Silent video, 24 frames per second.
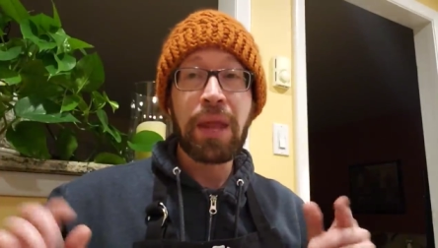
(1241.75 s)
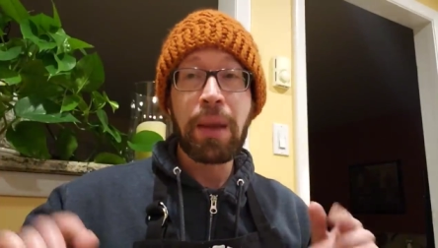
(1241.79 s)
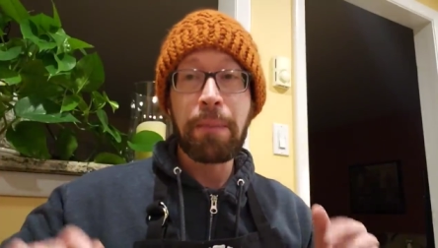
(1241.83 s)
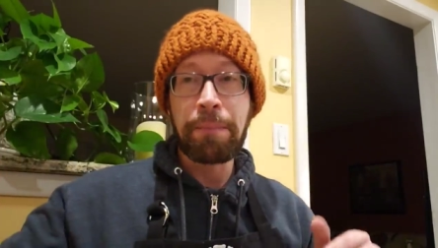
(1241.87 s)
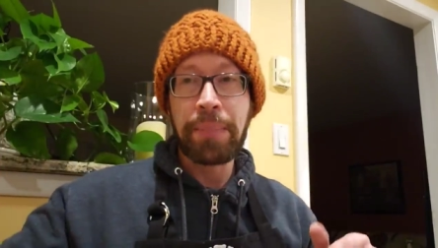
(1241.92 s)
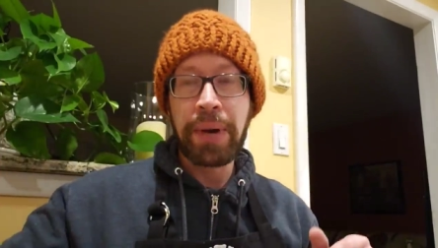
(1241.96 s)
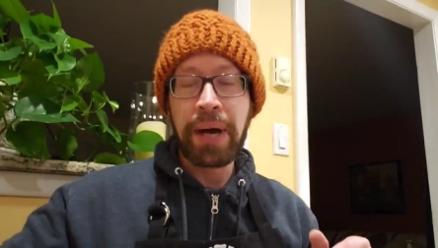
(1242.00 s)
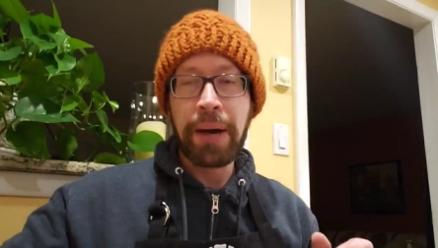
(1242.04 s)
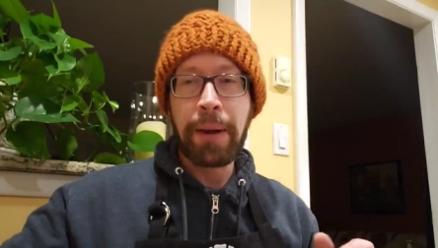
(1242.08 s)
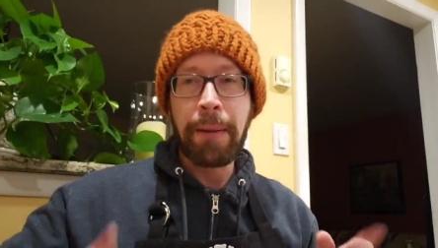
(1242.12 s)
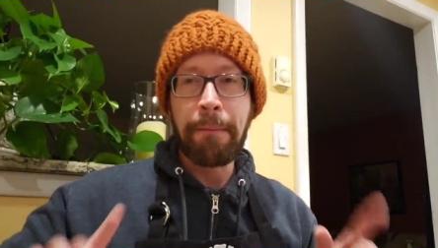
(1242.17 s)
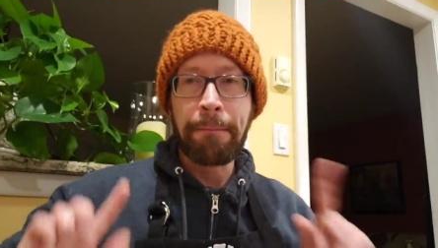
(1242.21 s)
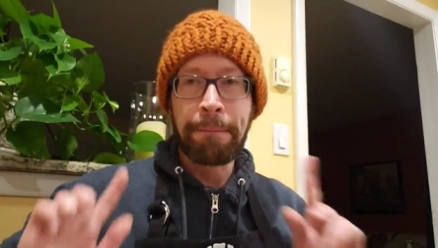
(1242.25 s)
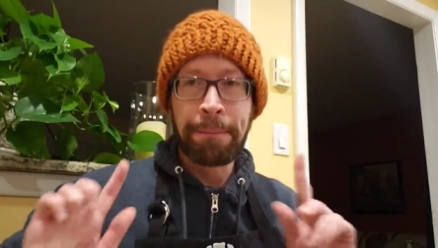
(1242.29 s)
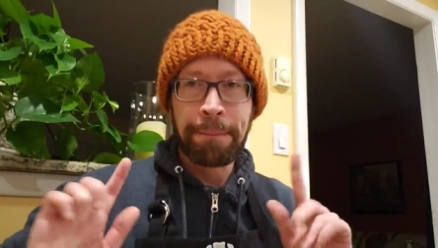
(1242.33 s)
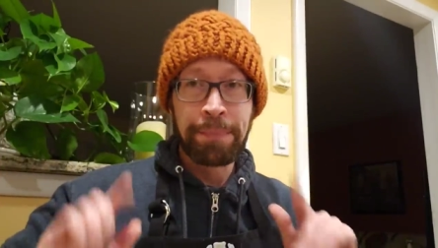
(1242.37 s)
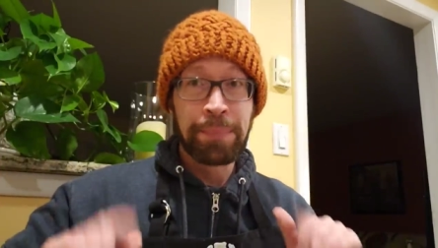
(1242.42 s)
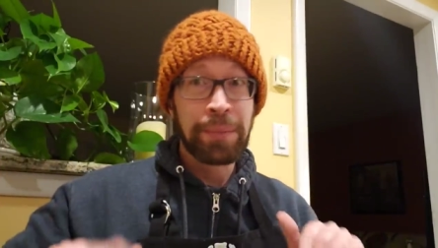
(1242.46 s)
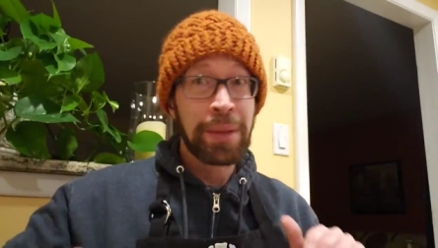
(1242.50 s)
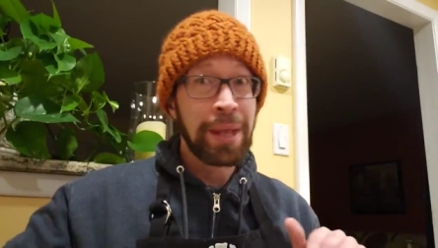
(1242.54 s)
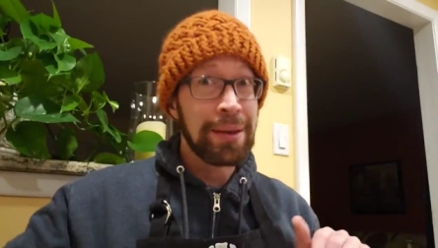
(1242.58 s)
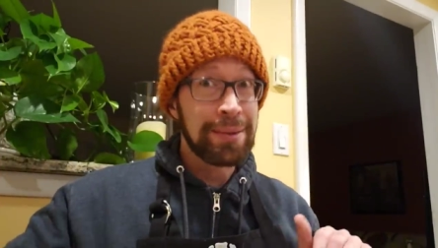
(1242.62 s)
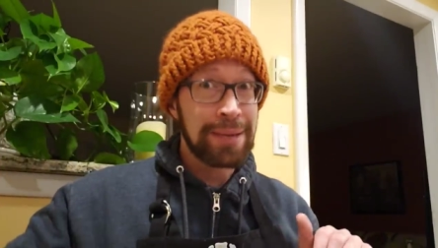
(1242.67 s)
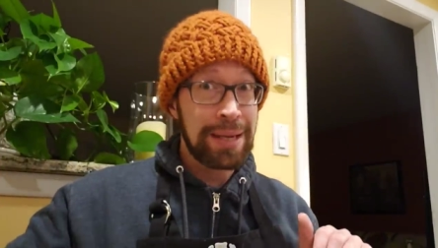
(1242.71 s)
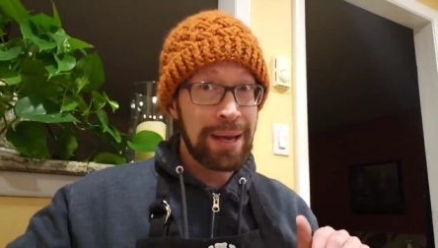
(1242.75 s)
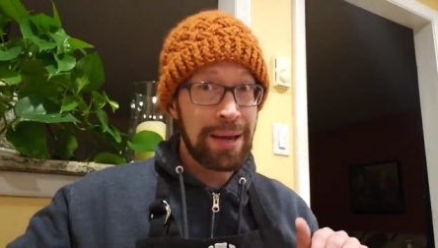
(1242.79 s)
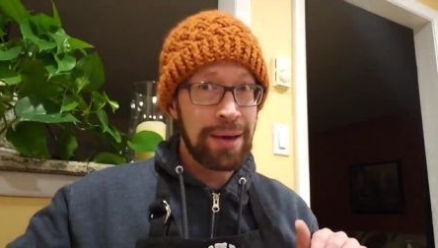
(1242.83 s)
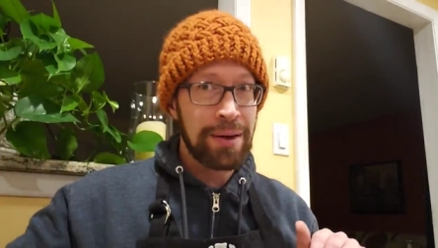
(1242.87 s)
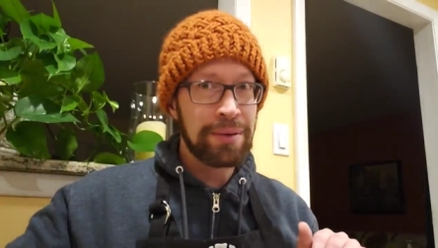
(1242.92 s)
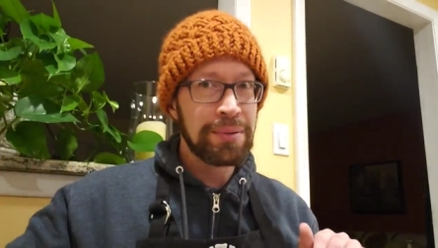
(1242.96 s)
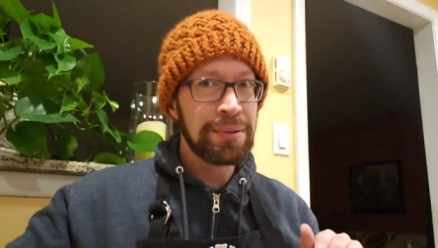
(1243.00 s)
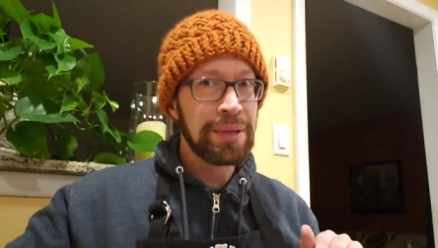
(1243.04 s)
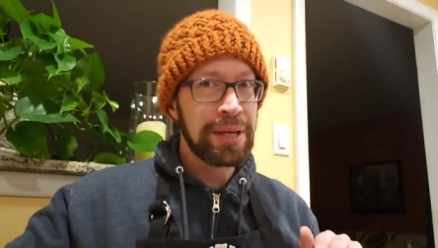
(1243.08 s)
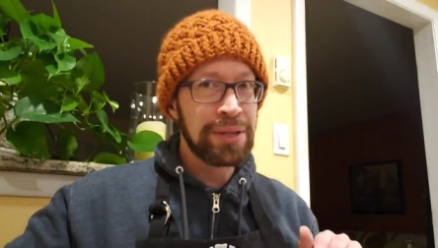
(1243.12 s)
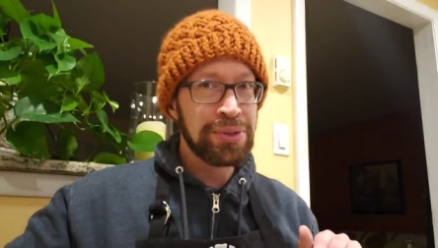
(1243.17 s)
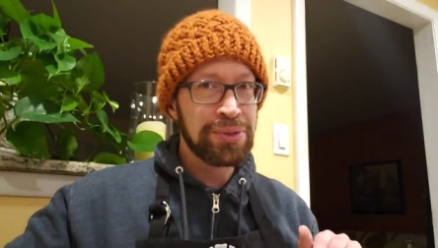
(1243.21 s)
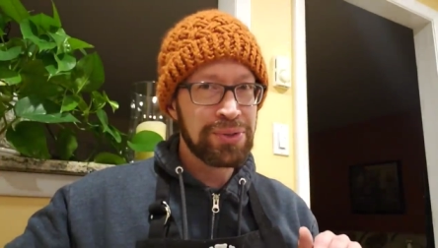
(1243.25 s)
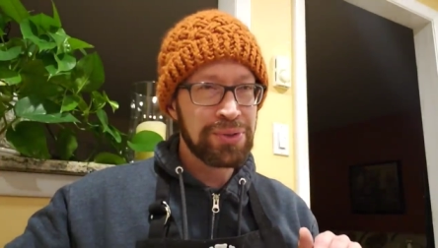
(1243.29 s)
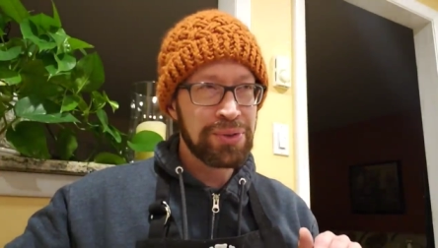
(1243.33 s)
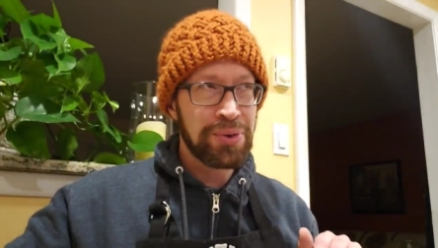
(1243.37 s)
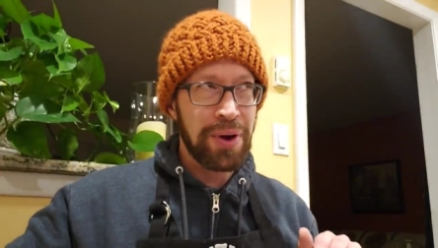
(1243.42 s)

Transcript: But now let's